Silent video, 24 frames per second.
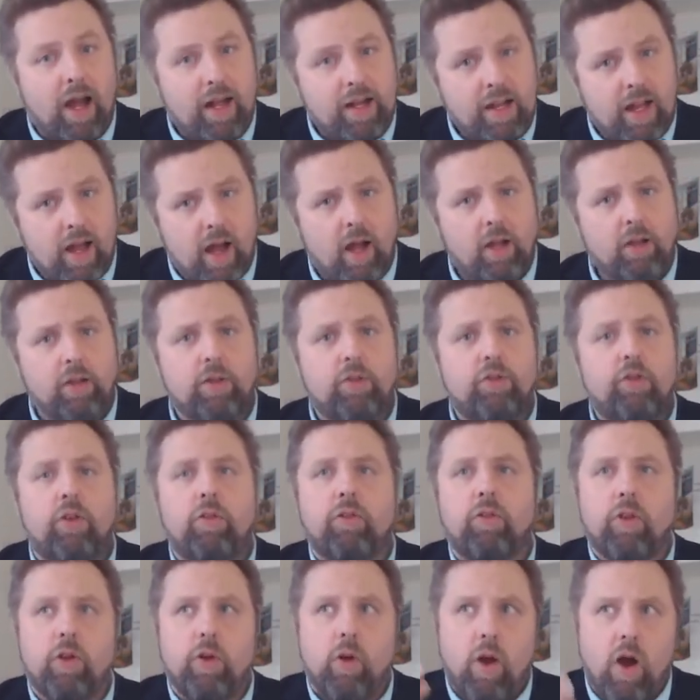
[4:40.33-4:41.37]

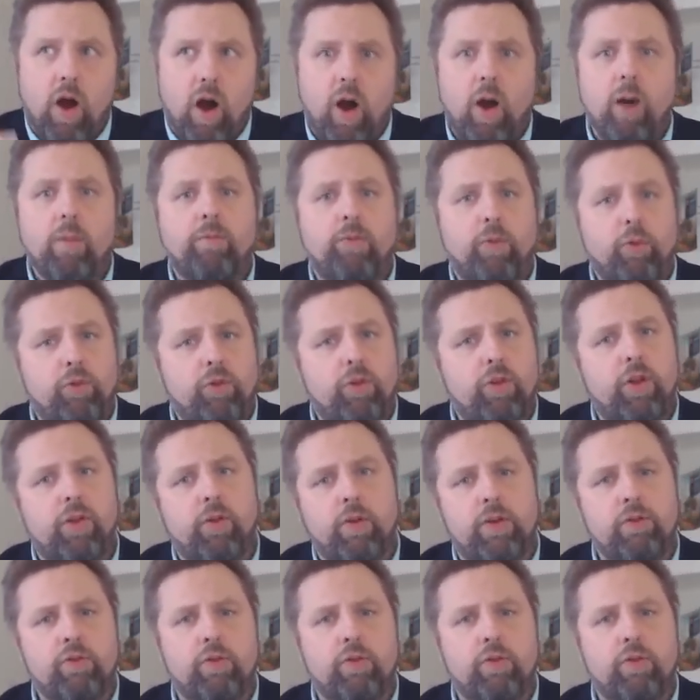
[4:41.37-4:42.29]
ideologies that are harmful to their